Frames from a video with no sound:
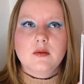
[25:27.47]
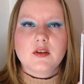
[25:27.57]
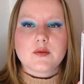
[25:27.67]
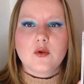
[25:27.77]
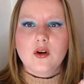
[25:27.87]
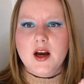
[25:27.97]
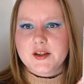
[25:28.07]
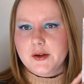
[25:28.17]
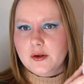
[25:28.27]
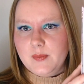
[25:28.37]
small
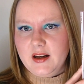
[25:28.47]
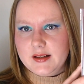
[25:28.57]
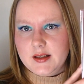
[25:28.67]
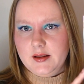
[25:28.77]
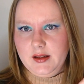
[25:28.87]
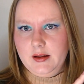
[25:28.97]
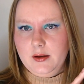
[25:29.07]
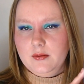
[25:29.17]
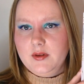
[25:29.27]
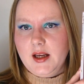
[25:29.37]
eyeshadow palettes, and then
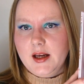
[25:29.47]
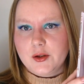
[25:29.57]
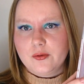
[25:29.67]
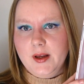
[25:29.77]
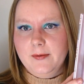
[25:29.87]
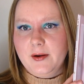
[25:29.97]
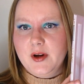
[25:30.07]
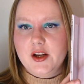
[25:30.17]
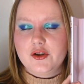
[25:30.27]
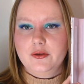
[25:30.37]
they had 3
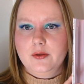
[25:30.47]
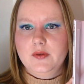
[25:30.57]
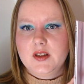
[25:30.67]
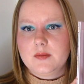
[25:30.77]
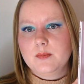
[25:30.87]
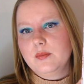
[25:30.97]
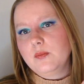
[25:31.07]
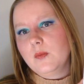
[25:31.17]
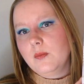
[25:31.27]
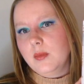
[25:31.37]
variation of this
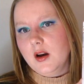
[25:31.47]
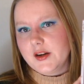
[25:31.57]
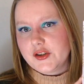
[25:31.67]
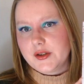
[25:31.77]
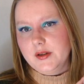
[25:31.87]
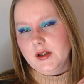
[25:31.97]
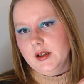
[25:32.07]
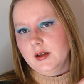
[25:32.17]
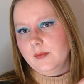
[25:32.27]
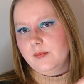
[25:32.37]
blush
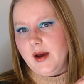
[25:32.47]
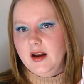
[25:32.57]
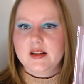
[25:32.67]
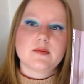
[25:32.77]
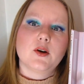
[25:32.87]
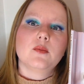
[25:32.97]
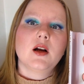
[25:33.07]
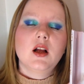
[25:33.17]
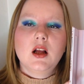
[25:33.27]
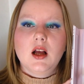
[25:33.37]
palettes
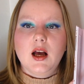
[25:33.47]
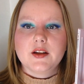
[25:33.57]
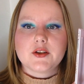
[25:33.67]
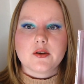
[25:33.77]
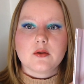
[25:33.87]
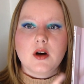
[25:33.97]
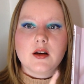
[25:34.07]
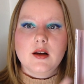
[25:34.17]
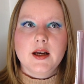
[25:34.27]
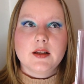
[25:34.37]
from. And so
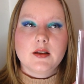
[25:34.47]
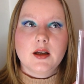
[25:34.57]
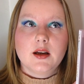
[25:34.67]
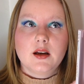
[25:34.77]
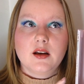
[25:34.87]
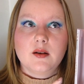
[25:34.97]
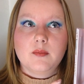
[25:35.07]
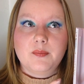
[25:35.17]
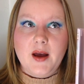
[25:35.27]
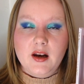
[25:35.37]
unlike
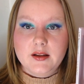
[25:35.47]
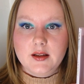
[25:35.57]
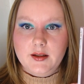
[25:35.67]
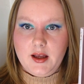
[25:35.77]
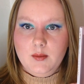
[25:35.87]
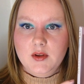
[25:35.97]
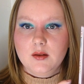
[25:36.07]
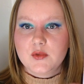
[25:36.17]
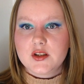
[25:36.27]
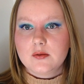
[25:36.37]
the palette that came in the
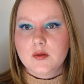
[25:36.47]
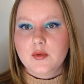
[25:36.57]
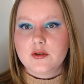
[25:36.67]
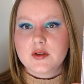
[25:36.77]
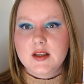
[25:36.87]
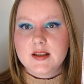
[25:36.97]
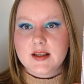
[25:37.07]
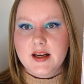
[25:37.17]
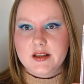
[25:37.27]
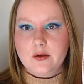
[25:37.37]
mystery box,
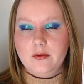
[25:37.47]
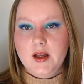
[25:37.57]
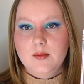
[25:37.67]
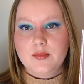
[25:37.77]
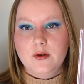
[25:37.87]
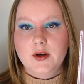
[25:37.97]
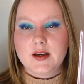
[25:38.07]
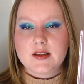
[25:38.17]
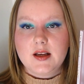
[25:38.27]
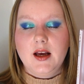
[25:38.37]
this has cream
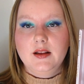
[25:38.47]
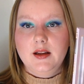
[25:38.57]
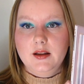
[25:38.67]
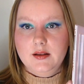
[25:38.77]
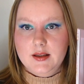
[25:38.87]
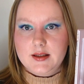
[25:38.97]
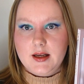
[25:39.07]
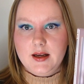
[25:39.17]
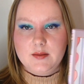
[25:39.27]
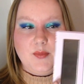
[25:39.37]
products and then this
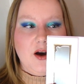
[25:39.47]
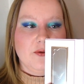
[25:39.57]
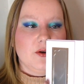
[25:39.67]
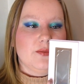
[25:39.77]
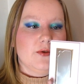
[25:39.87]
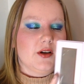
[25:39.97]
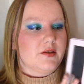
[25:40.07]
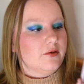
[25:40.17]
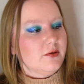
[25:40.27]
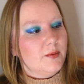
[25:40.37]
has powder products.
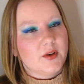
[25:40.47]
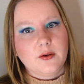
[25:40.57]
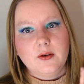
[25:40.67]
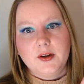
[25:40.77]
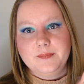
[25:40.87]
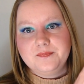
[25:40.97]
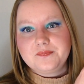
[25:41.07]
So I'm not gonna